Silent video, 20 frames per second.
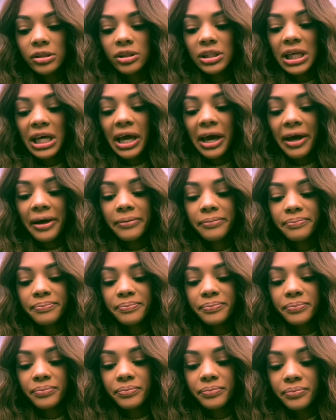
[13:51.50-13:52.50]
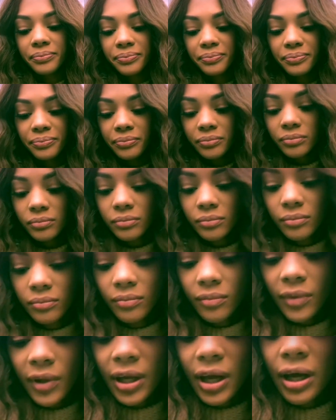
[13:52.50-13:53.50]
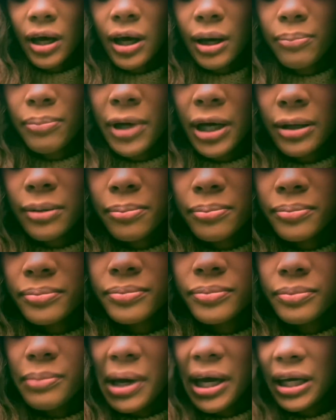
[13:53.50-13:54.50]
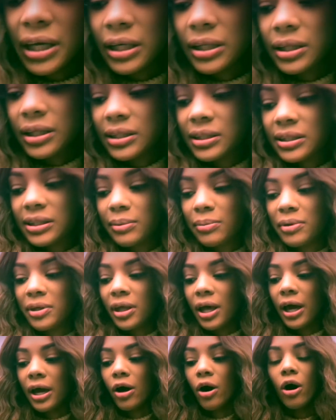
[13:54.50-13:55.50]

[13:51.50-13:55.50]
And I'm not making this to be like,